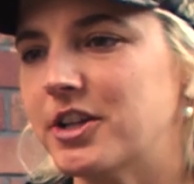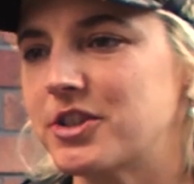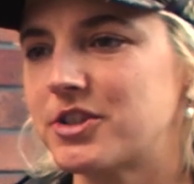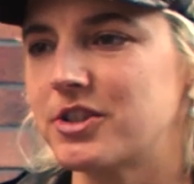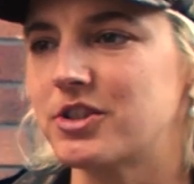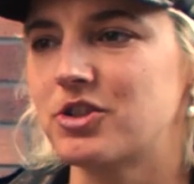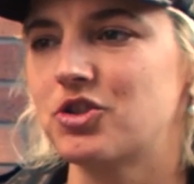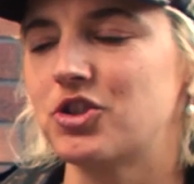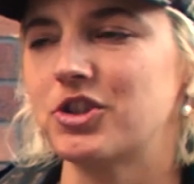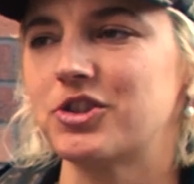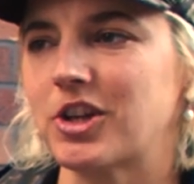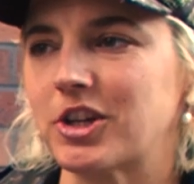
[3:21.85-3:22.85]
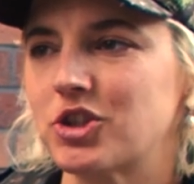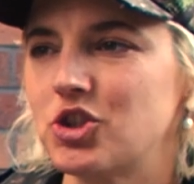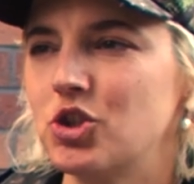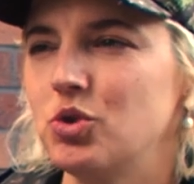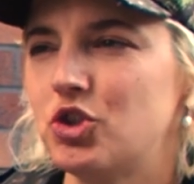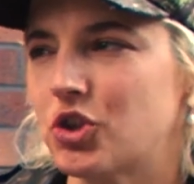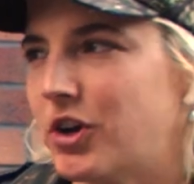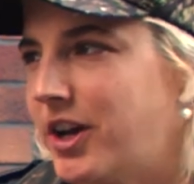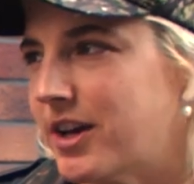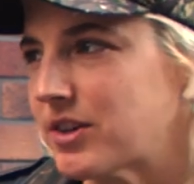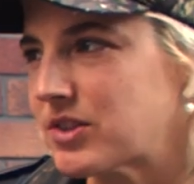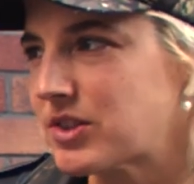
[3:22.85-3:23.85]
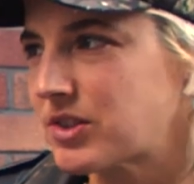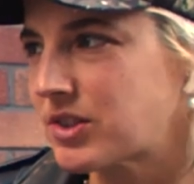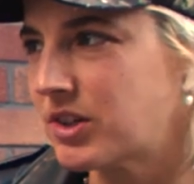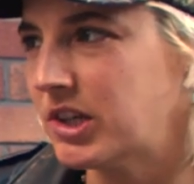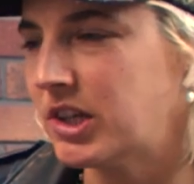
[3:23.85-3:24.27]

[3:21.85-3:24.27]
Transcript: It's like too joyous,